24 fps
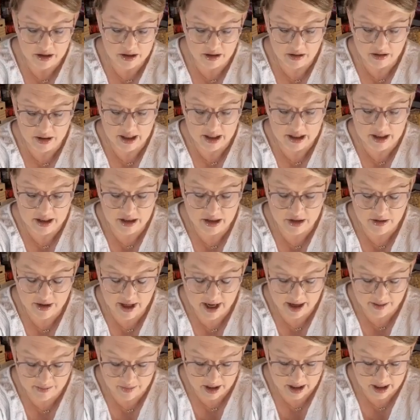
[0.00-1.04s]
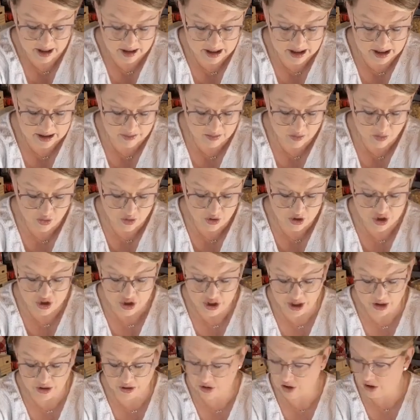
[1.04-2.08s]
So let's do that. Let me get some more
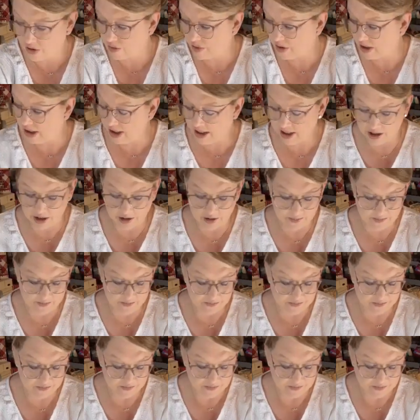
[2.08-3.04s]
shell going here.